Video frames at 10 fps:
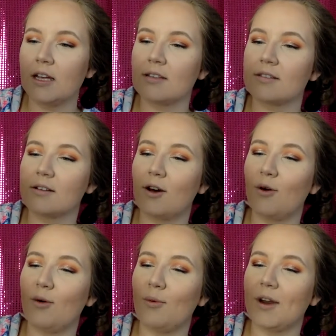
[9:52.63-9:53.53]

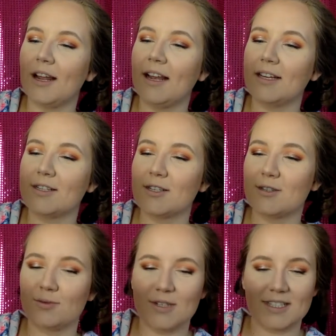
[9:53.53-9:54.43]
So what I like to
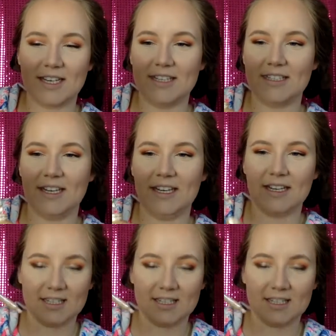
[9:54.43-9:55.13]
do is I take